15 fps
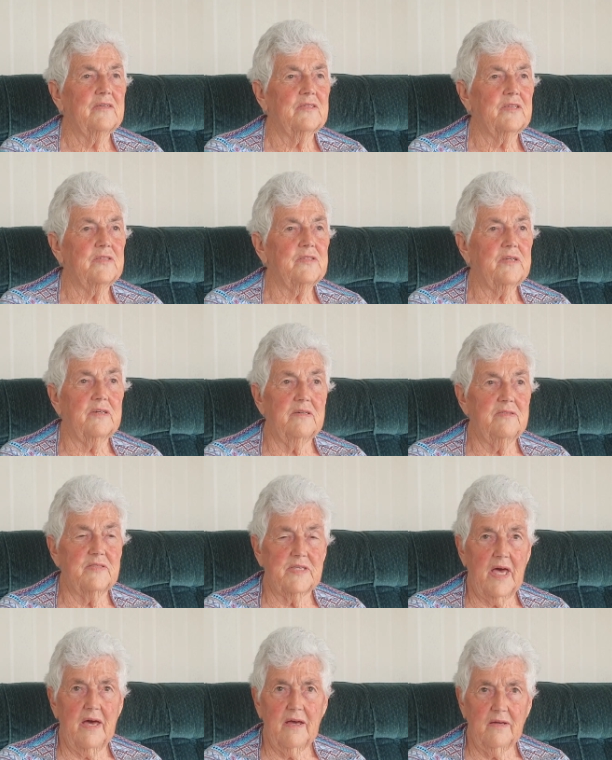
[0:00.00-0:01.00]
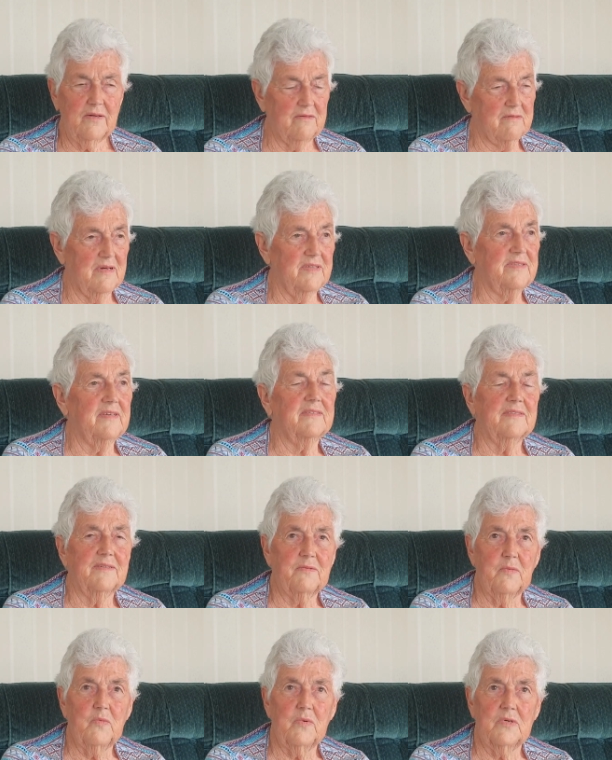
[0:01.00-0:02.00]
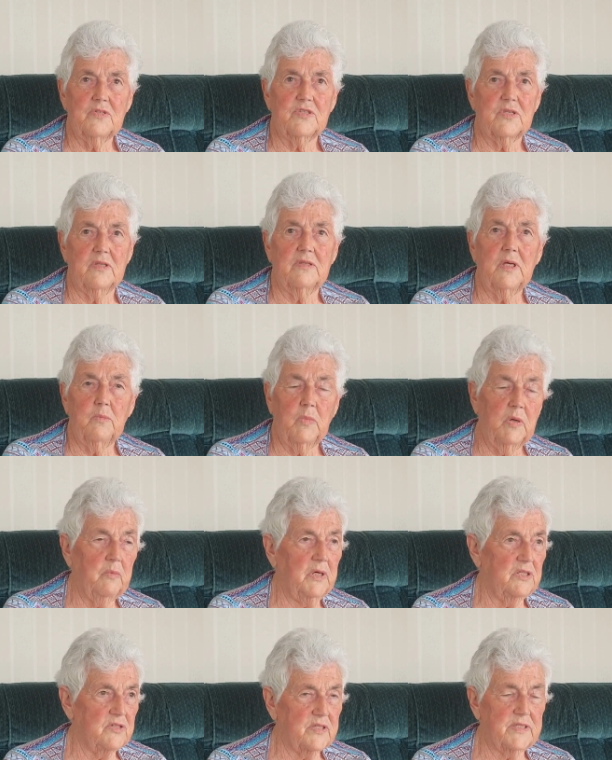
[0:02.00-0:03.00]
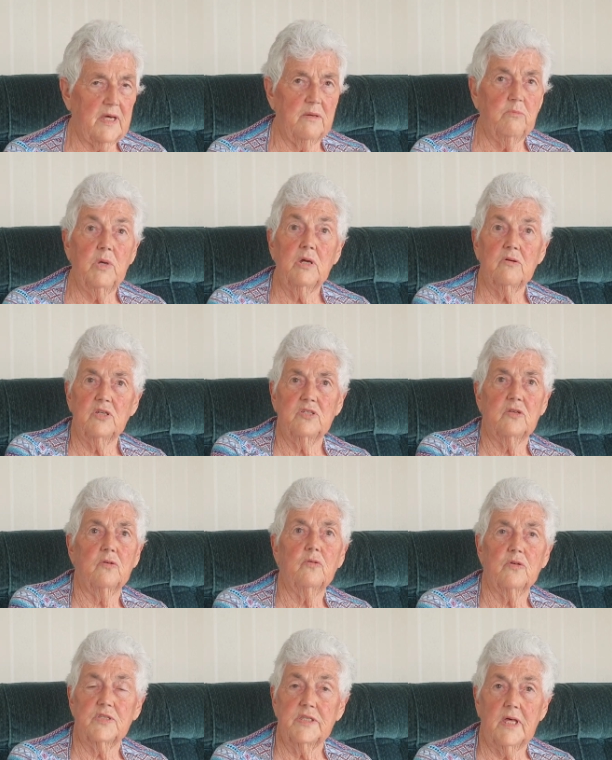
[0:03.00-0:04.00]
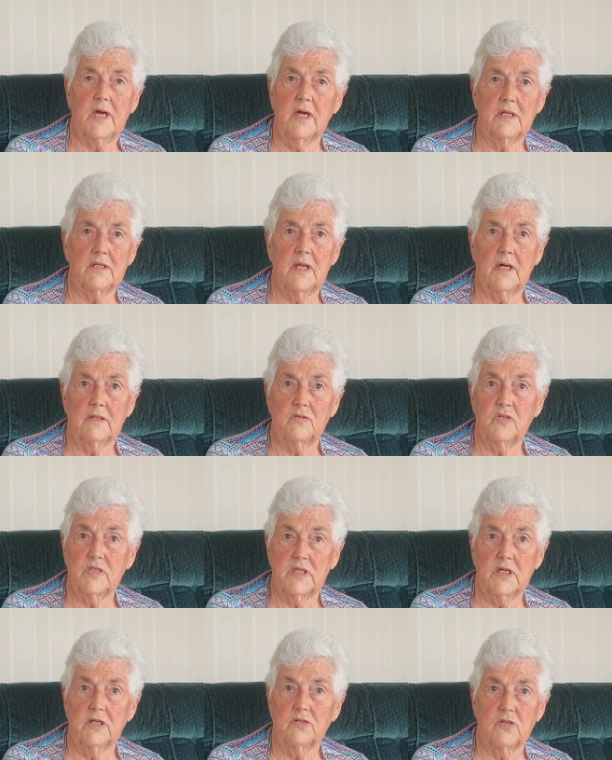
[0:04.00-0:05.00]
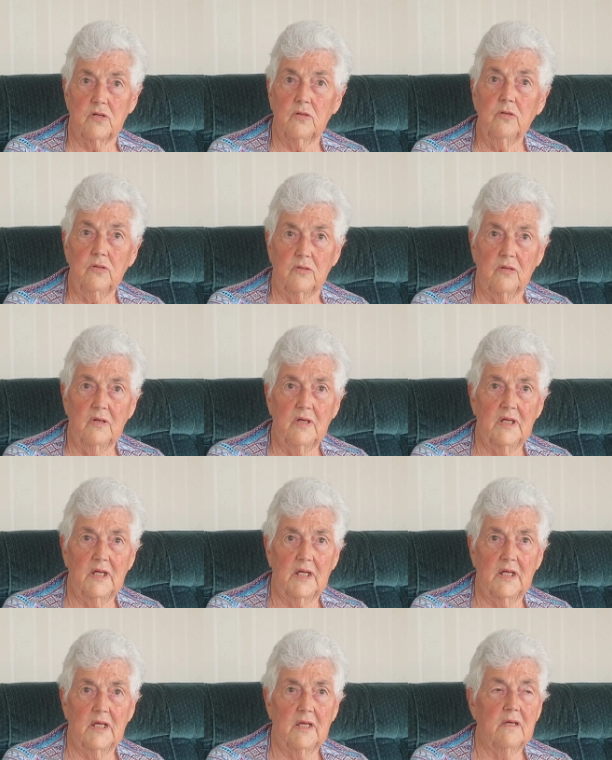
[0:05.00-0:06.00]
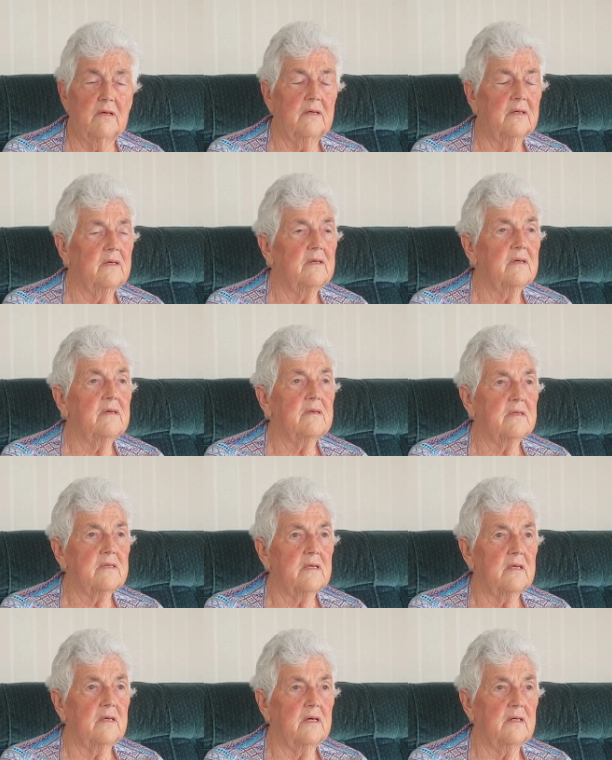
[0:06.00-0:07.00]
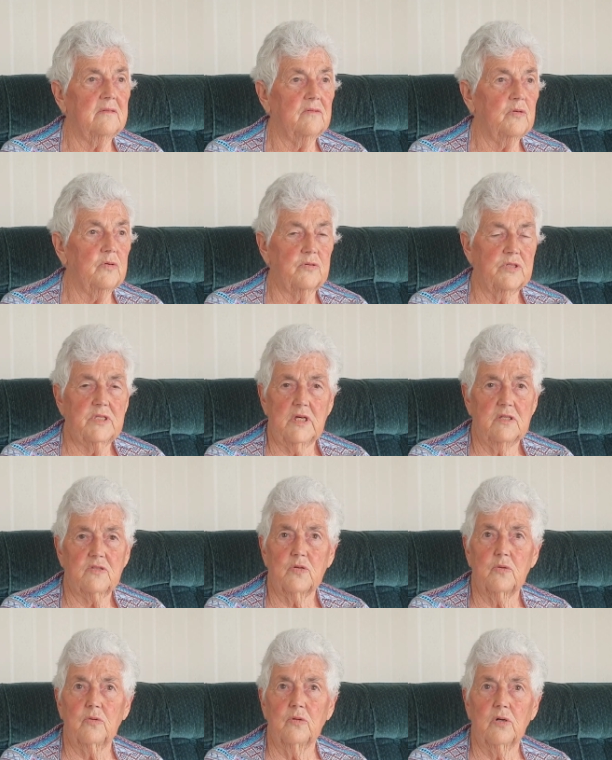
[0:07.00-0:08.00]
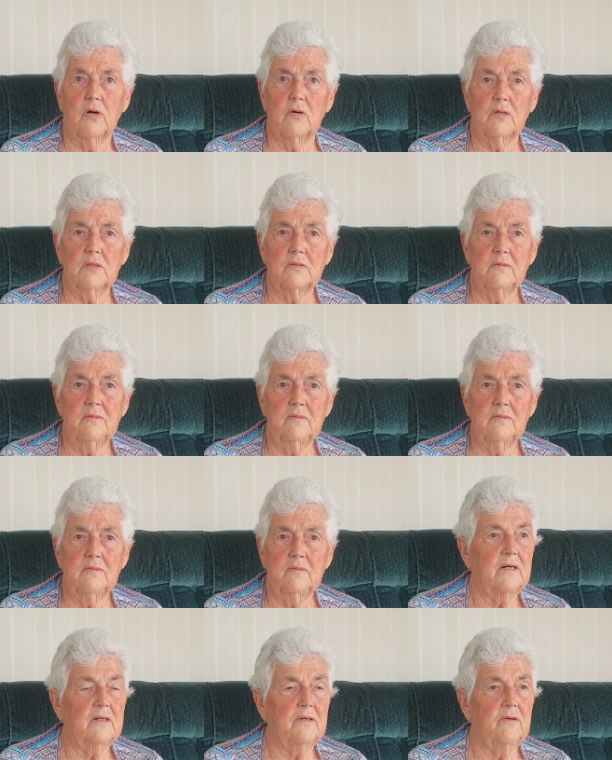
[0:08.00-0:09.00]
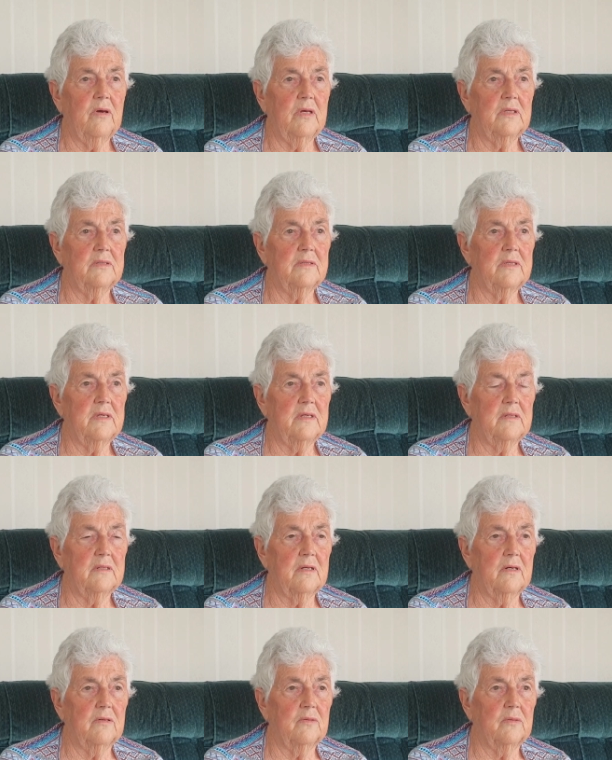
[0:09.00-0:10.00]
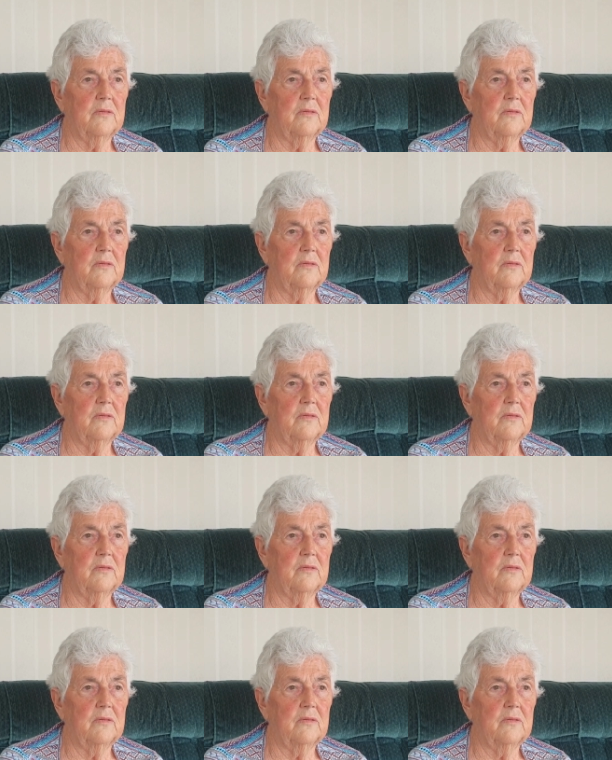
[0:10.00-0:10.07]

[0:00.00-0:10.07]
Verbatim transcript: Sister Gonzaga, I think it was. And then we went to St. Mary's, and of course, they had nuns there too. Yeah. And of course, that's all gone. And then. So at